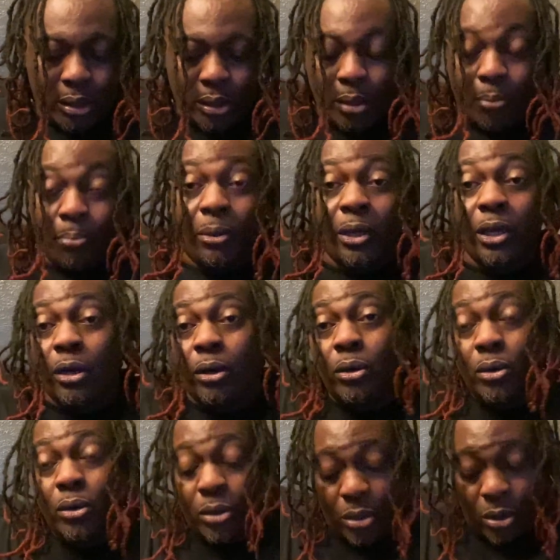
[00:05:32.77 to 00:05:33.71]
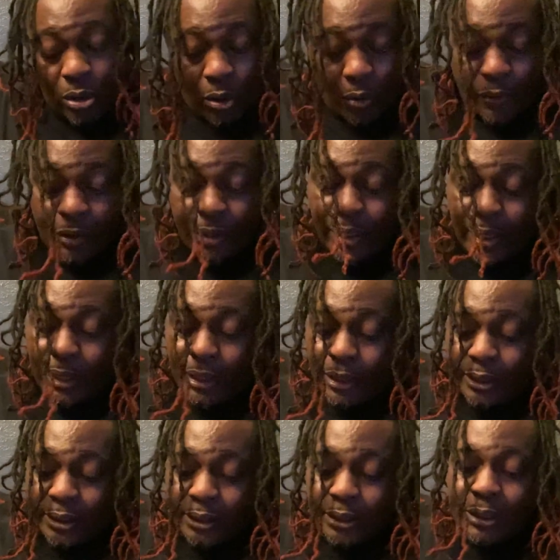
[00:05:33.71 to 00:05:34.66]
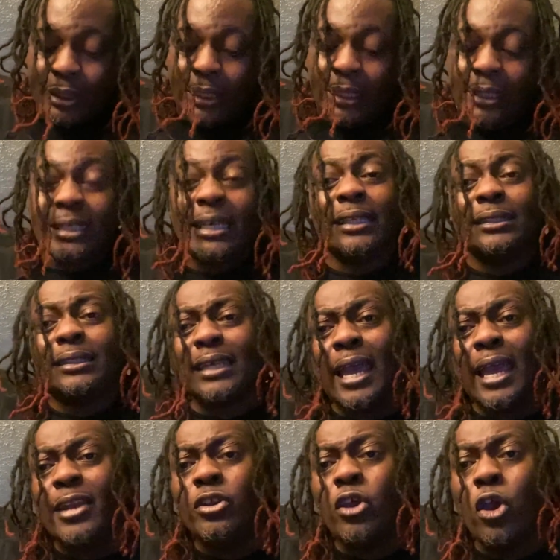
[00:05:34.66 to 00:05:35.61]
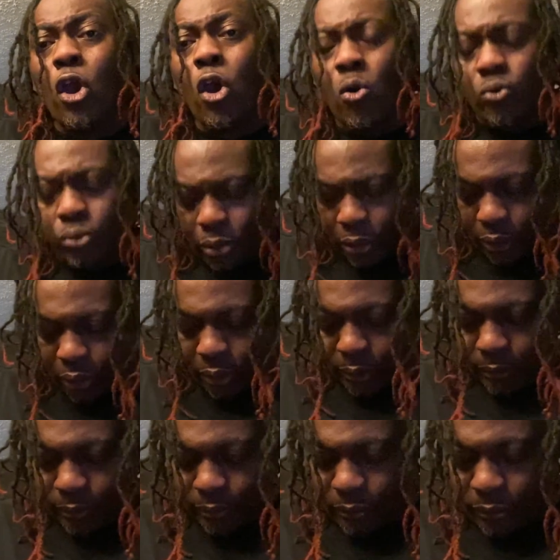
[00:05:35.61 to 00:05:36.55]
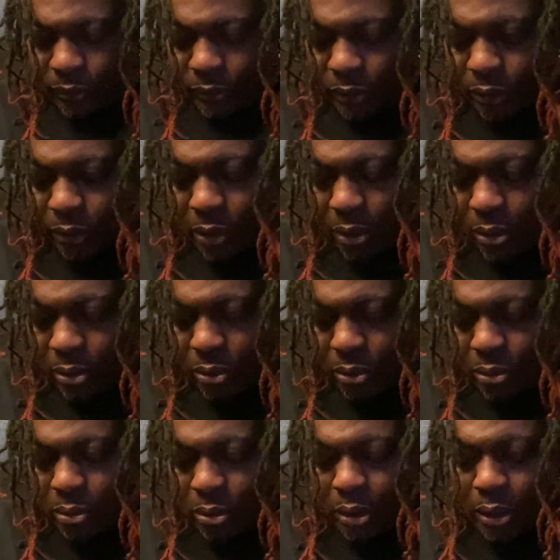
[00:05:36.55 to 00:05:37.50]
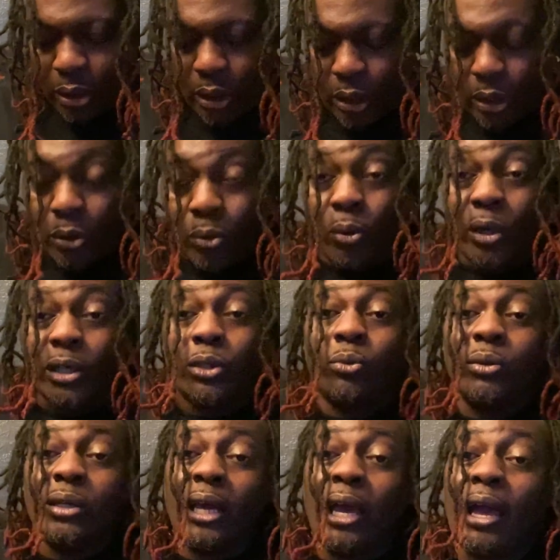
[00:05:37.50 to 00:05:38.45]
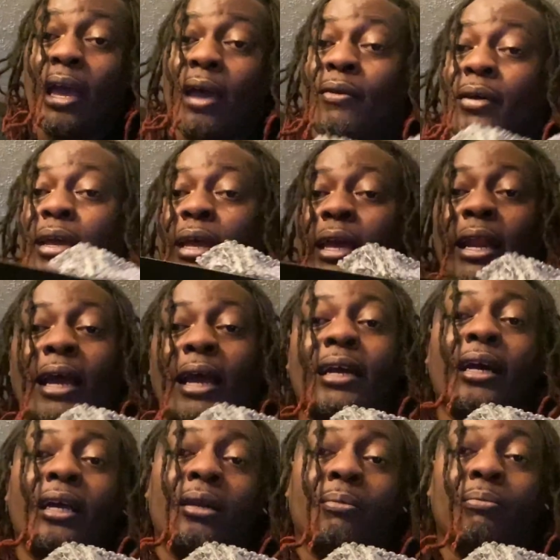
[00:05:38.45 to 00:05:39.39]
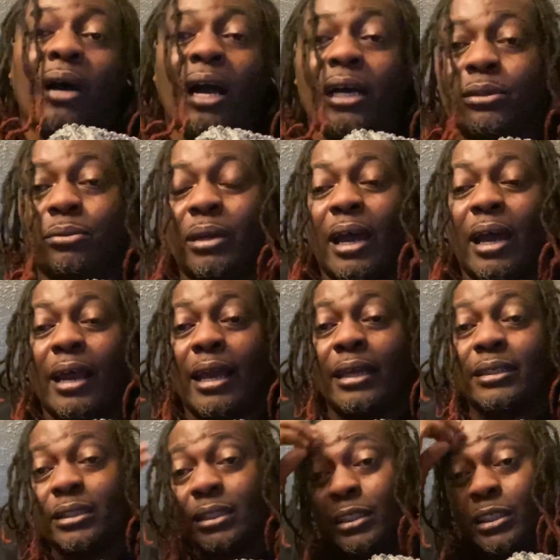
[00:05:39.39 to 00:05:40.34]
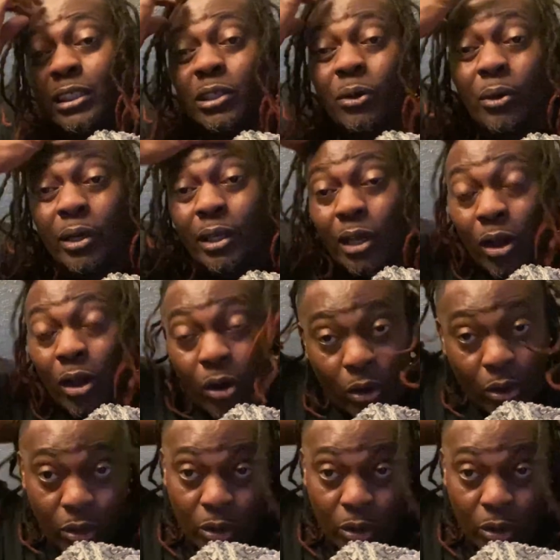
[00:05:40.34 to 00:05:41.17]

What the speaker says: bill on Relentless continues. So, what do we have? And I cut the box without actually showing y'all,